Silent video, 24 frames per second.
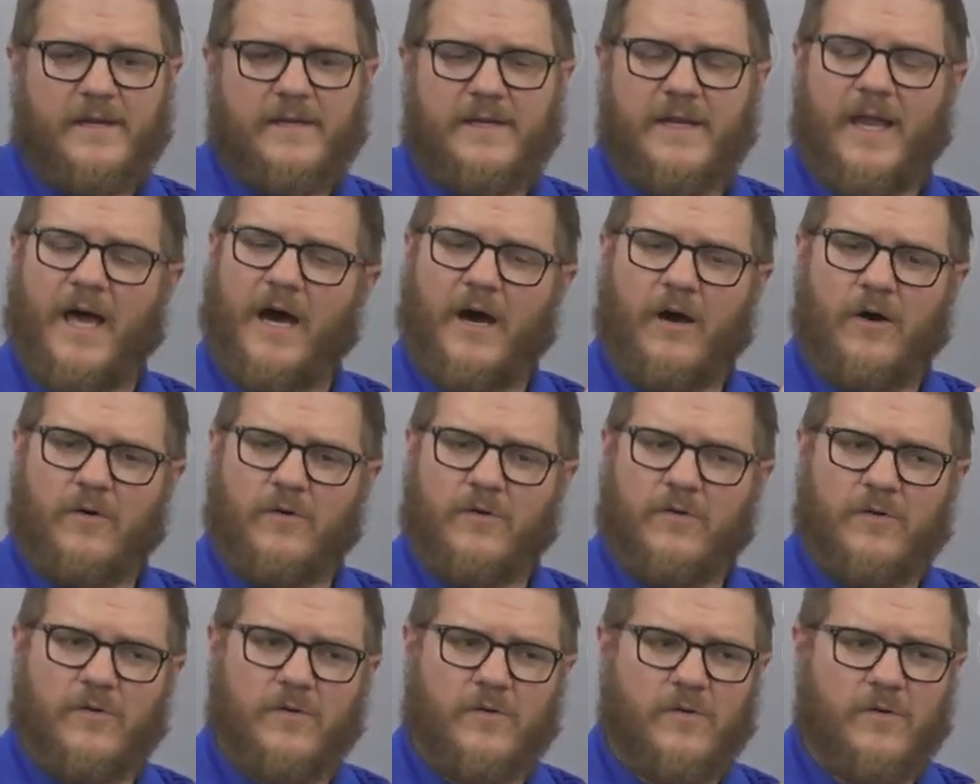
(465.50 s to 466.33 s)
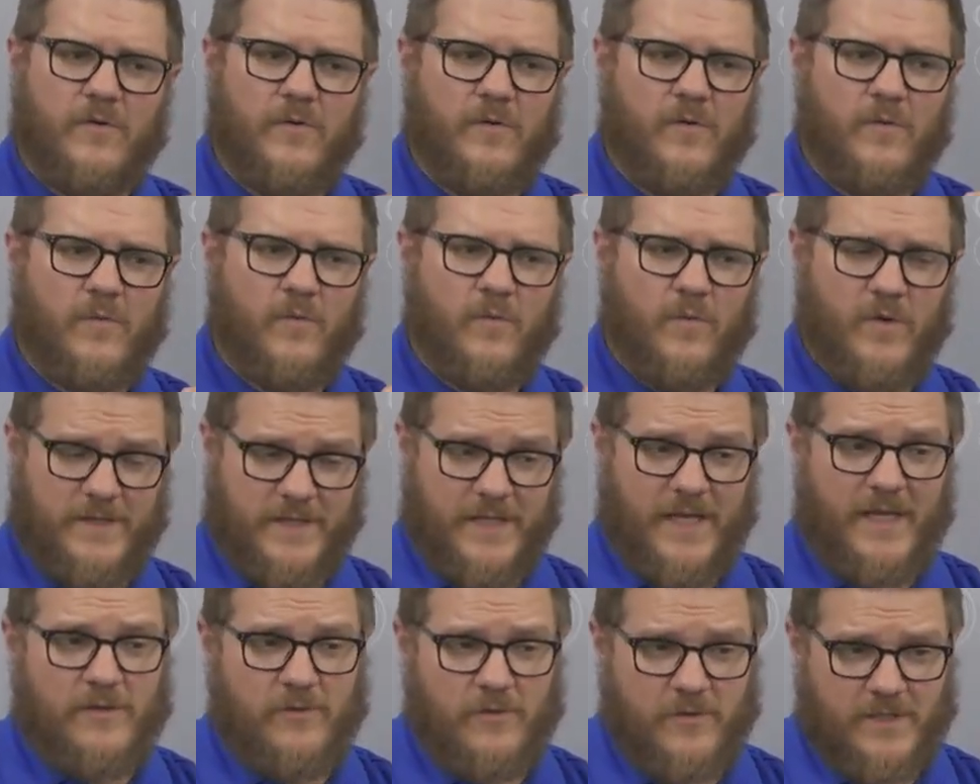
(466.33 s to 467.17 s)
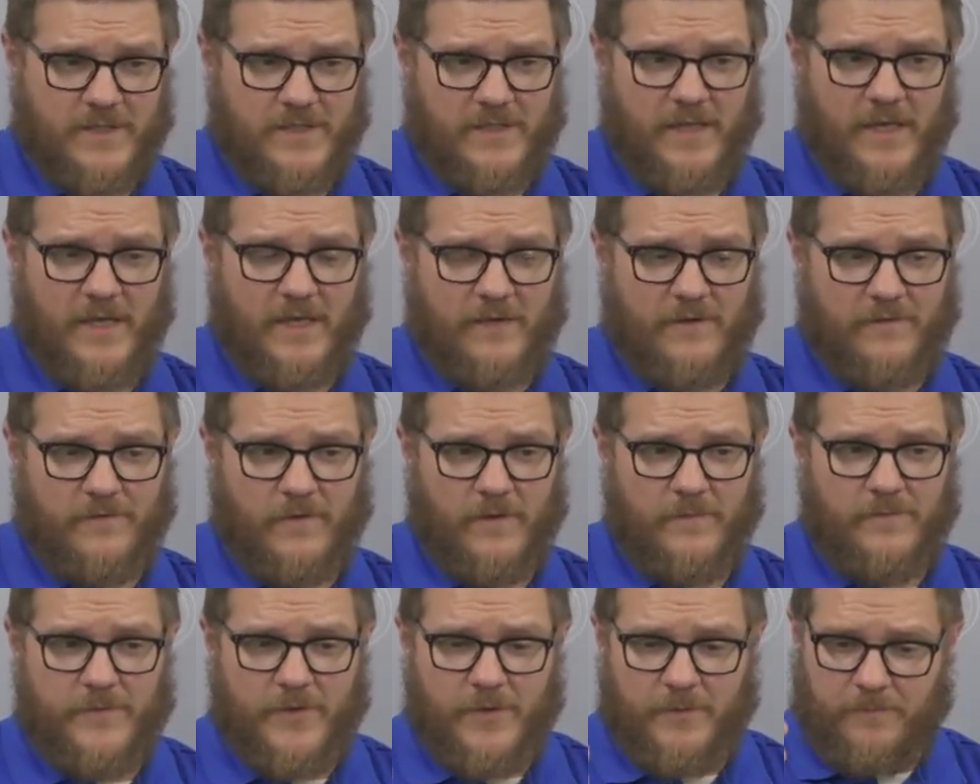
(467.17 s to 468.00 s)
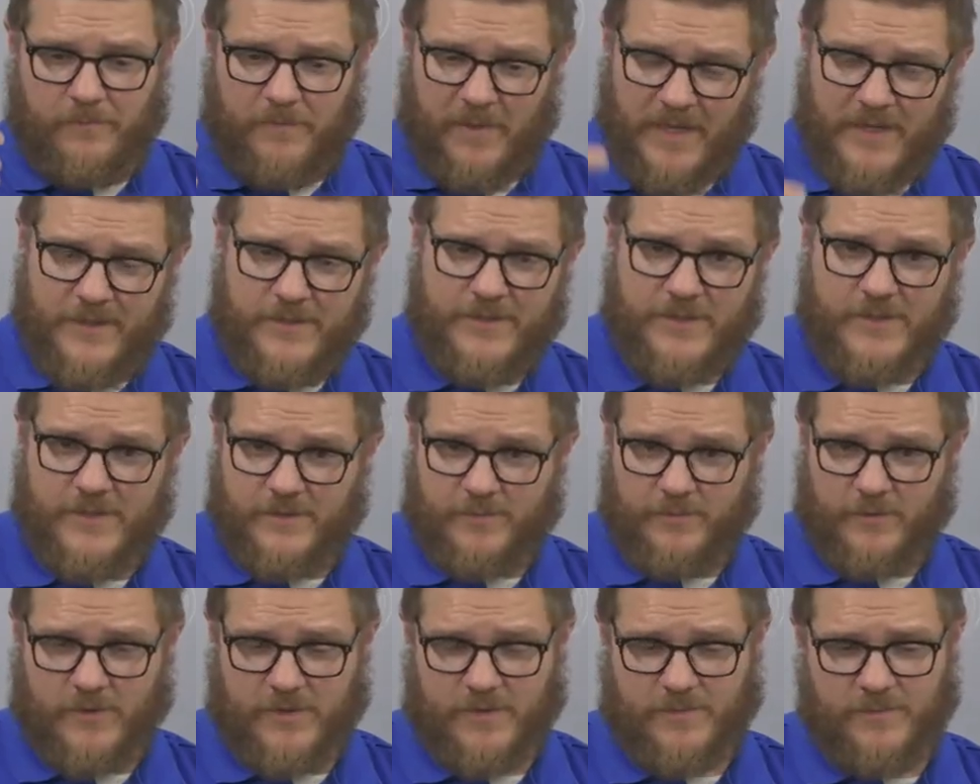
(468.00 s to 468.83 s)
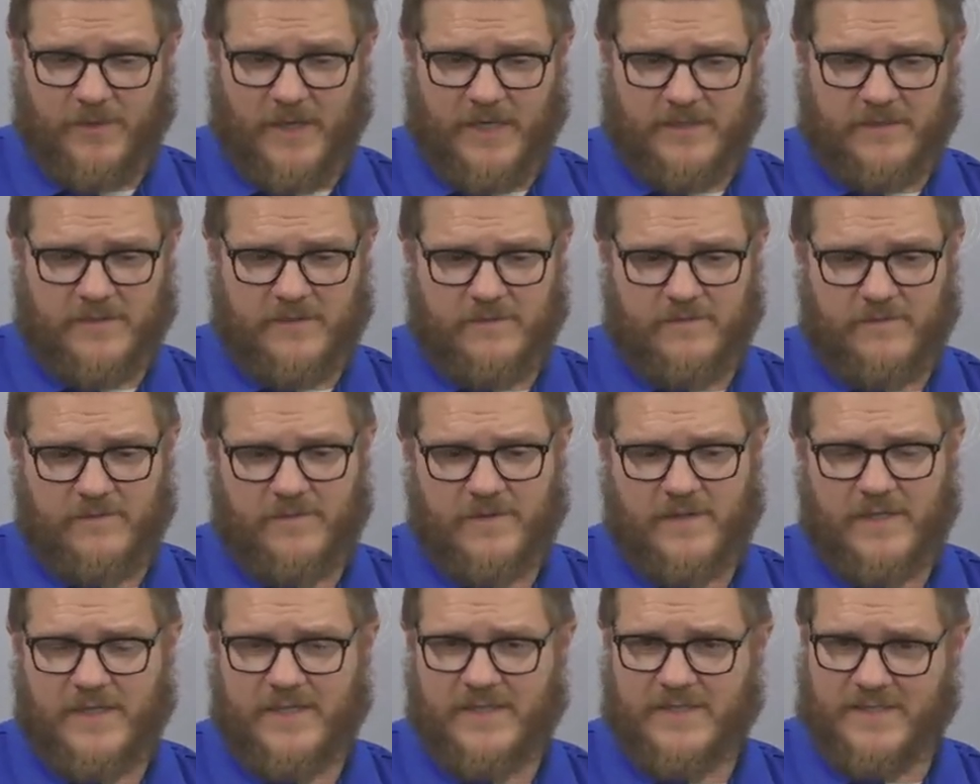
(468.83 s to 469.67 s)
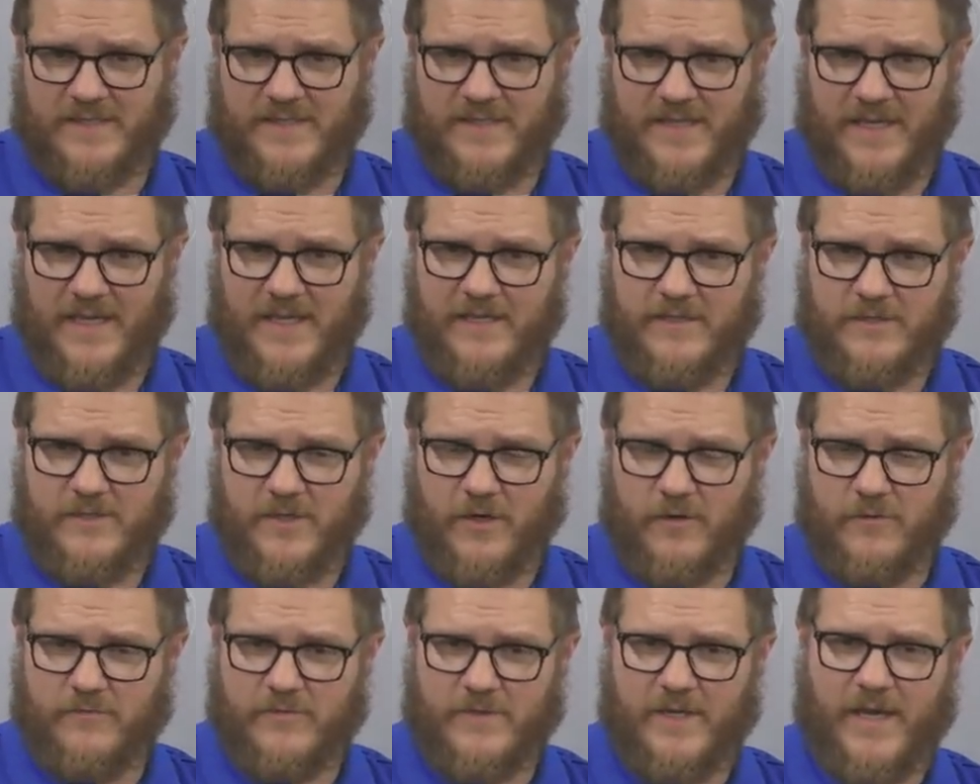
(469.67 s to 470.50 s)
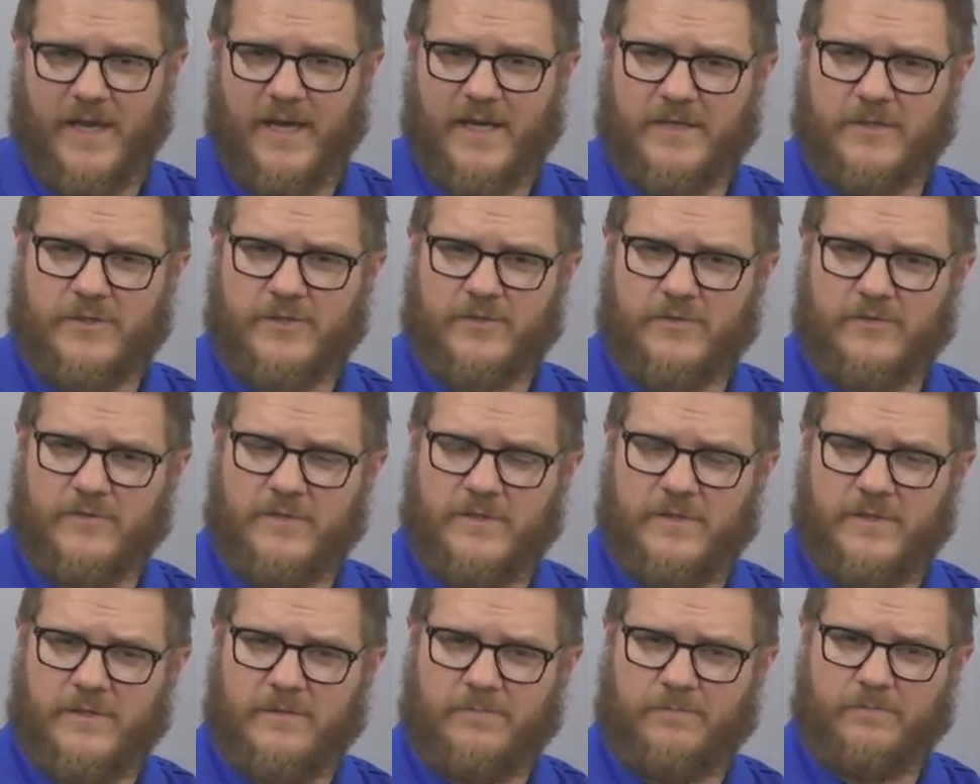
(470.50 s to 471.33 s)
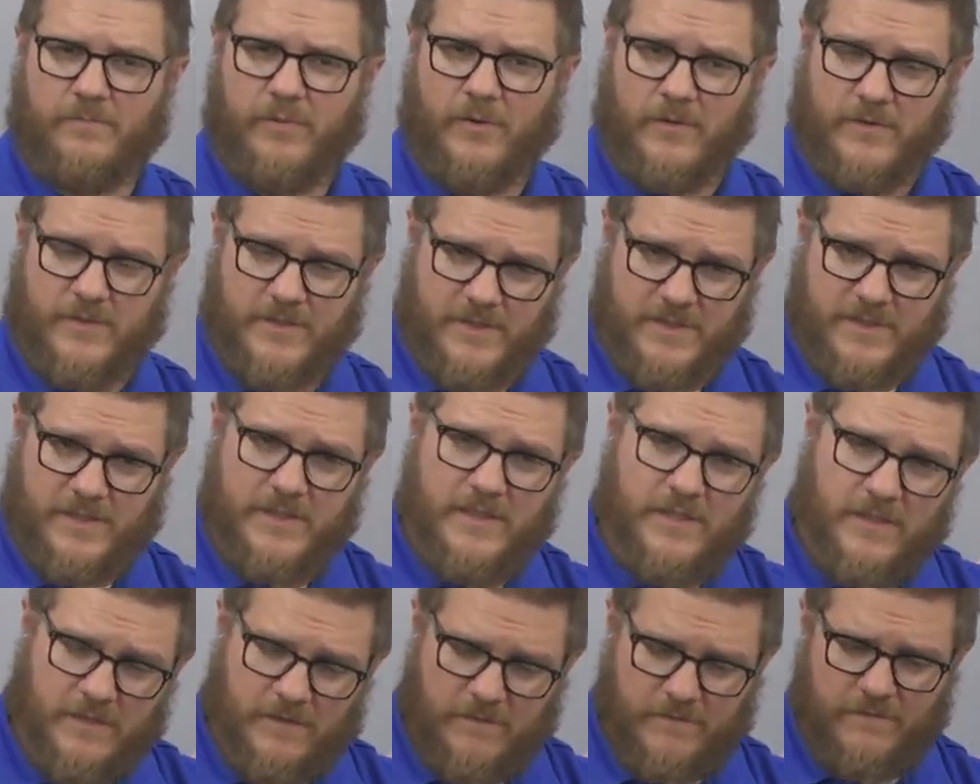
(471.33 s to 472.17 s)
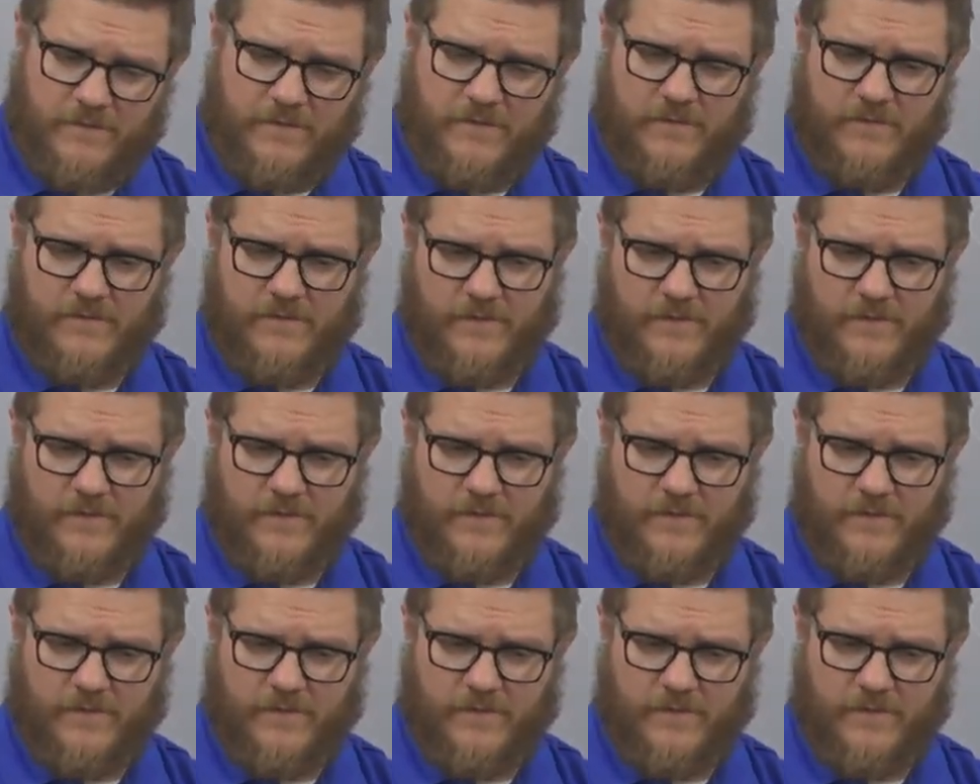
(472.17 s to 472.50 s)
Now, what that looks like from the patient's perspective is they don't actually perceive,